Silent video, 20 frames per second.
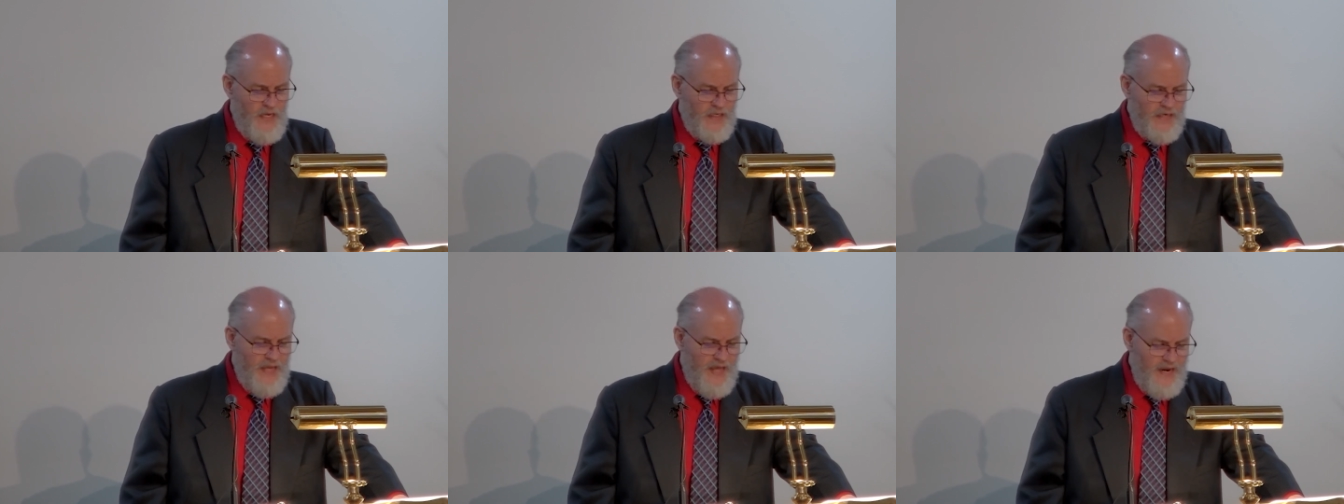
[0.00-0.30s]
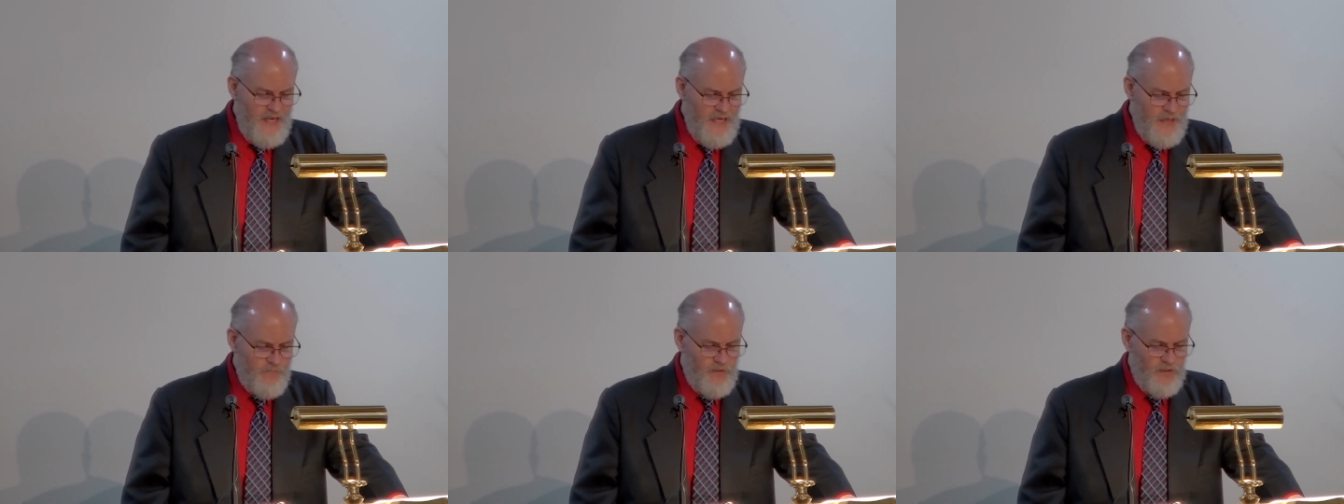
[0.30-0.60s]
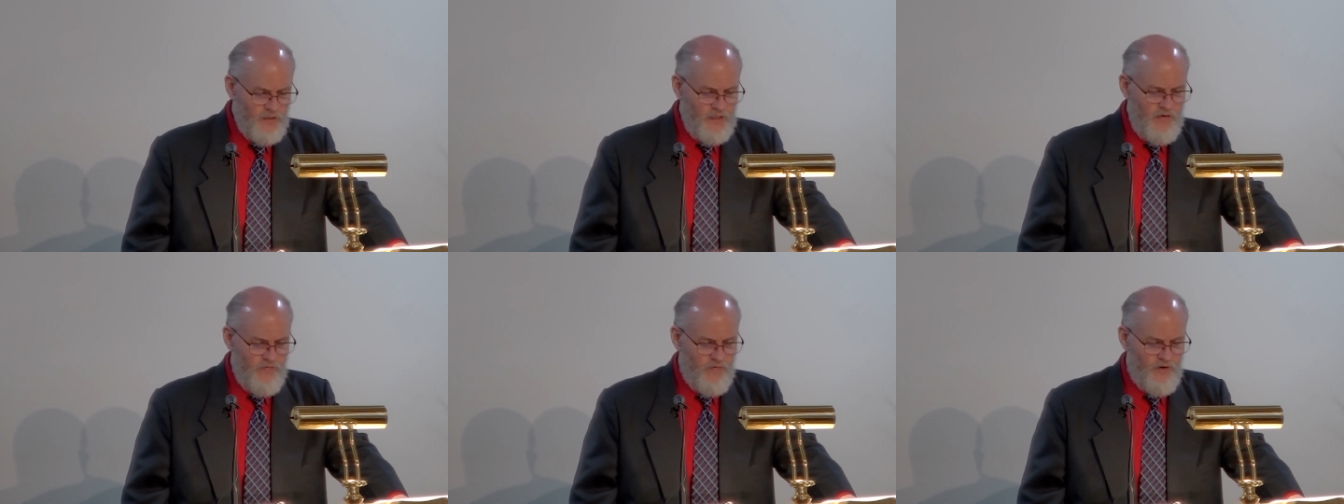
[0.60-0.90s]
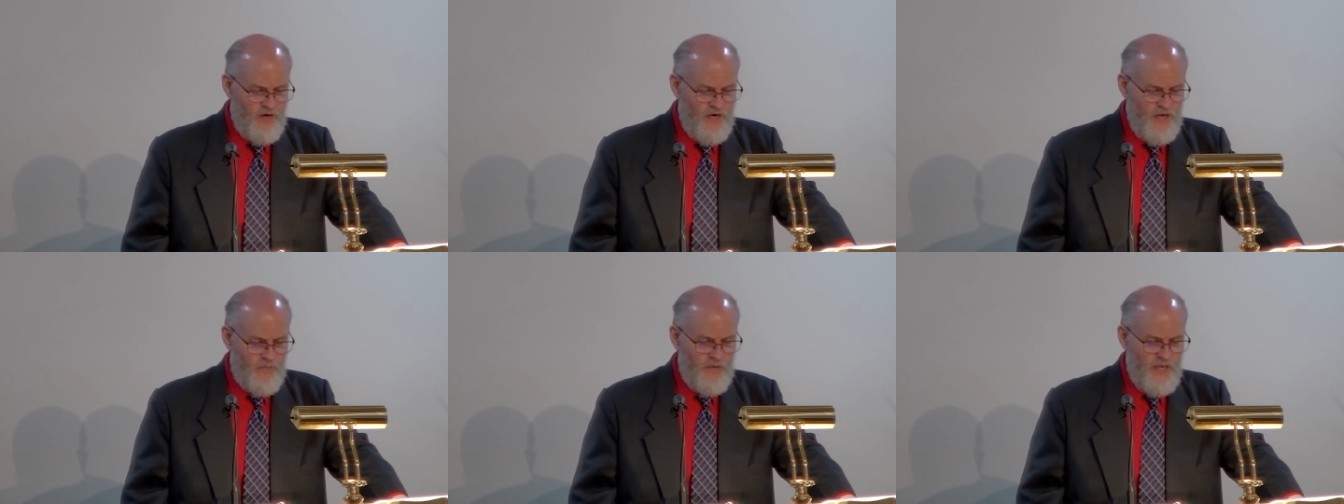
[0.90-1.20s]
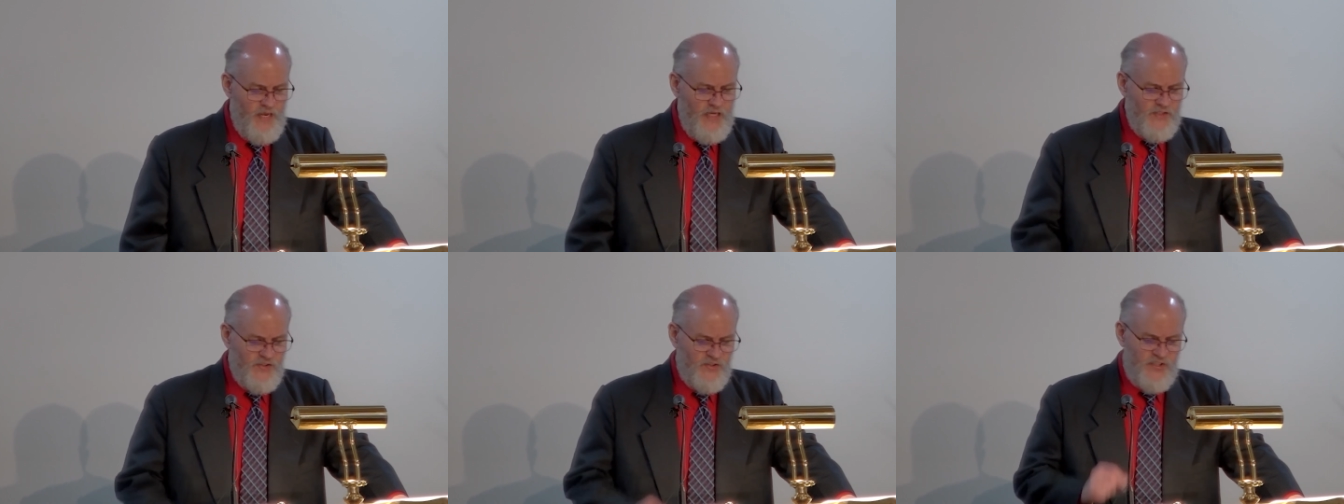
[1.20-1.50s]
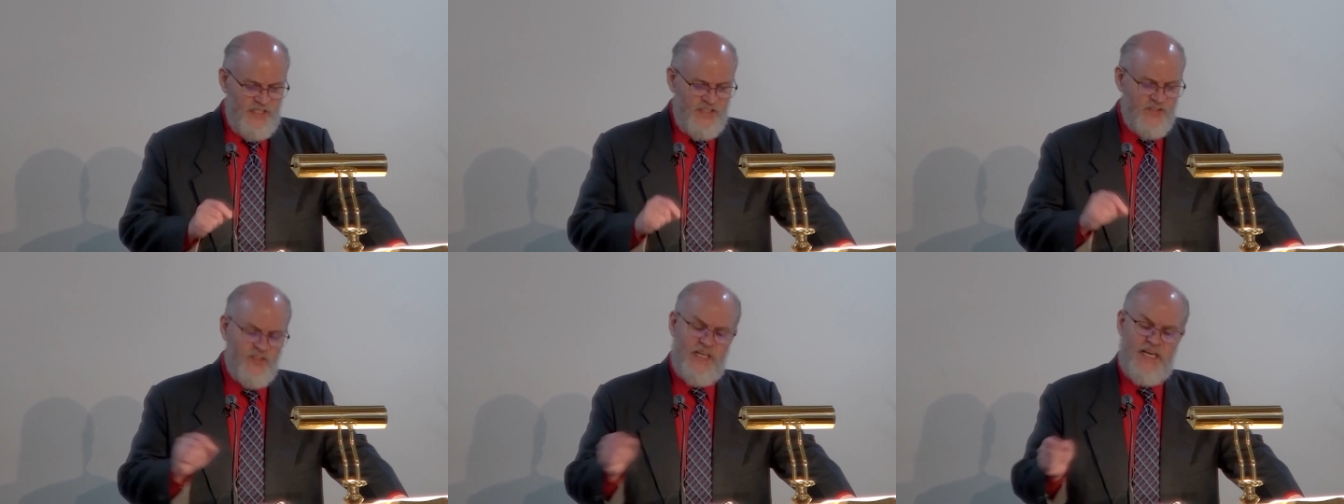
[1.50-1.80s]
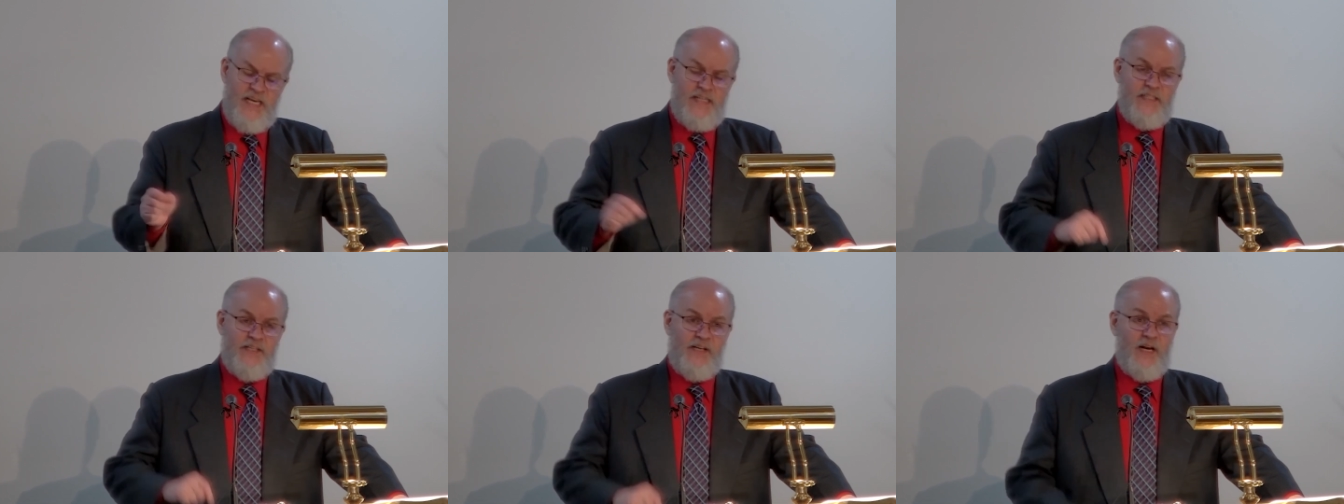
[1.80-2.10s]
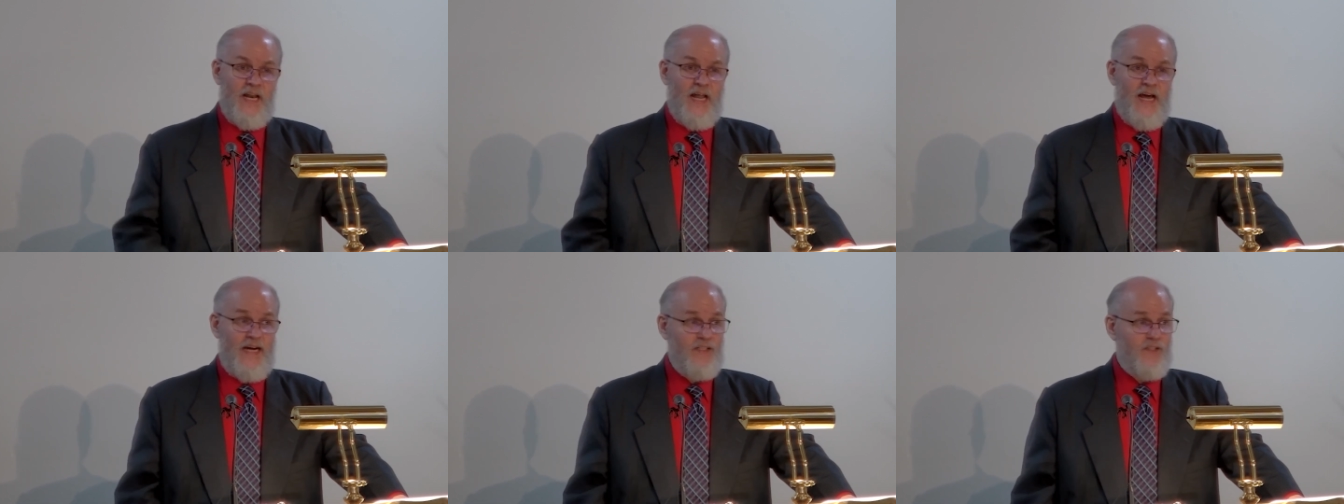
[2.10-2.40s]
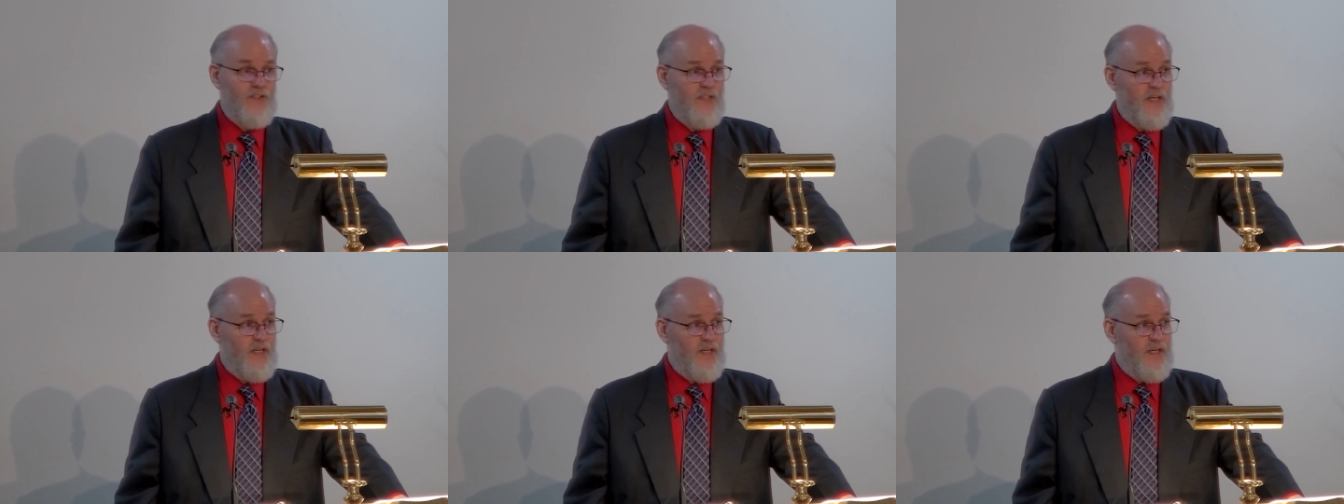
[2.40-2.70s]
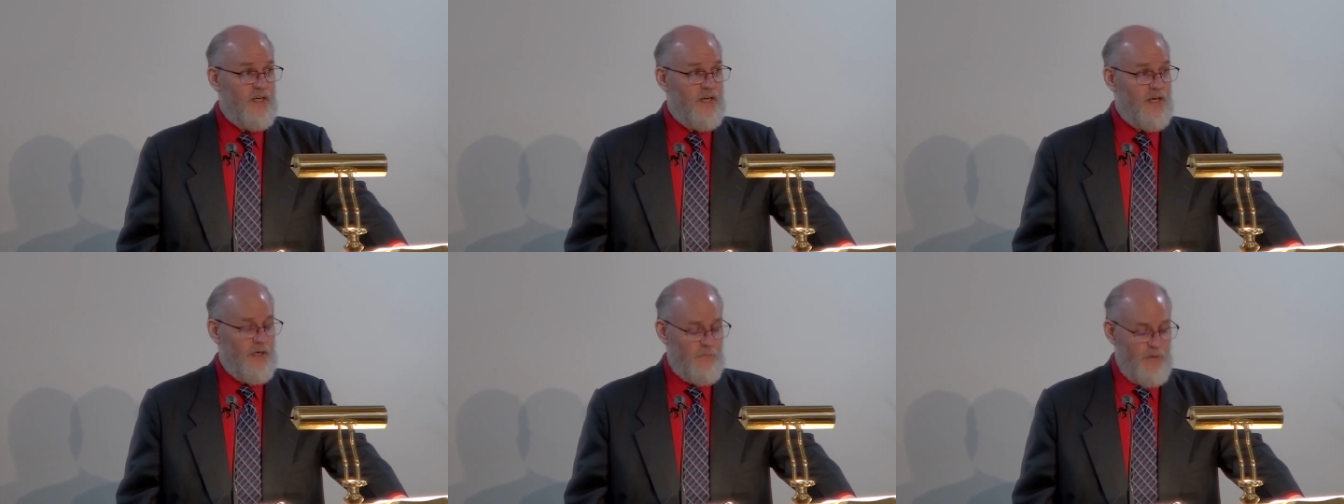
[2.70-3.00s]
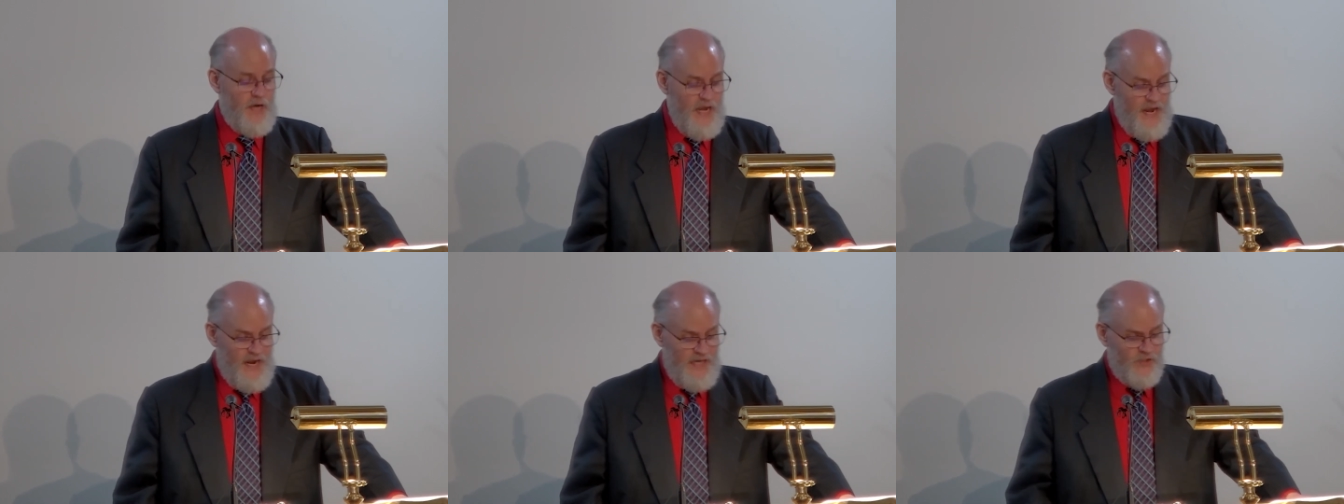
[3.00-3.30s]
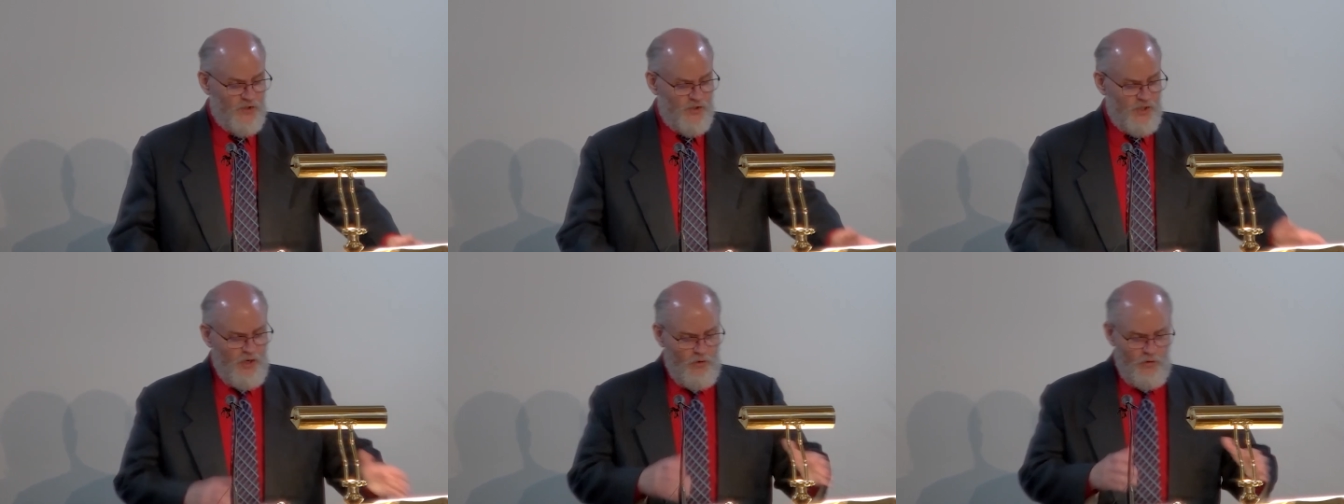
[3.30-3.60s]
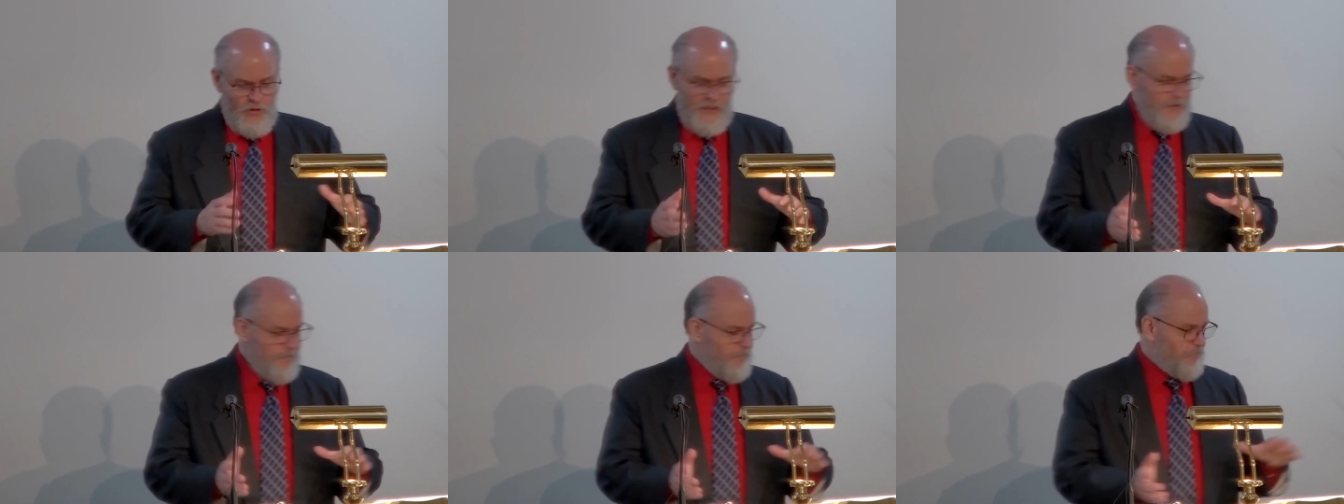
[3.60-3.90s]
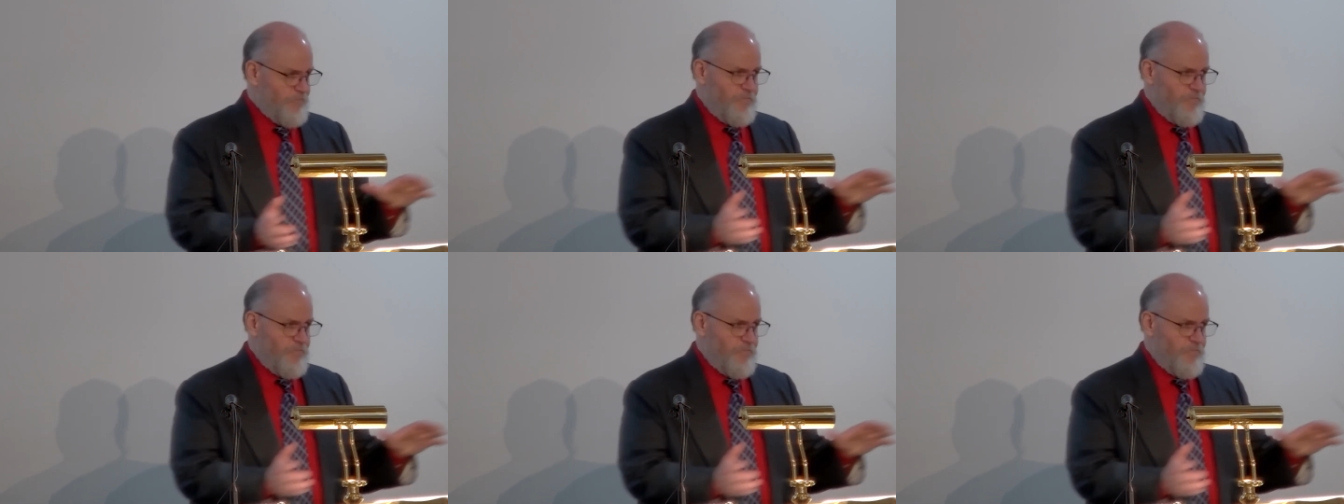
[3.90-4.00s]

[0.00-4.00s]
Let him deliver him, since he delights in him. And so,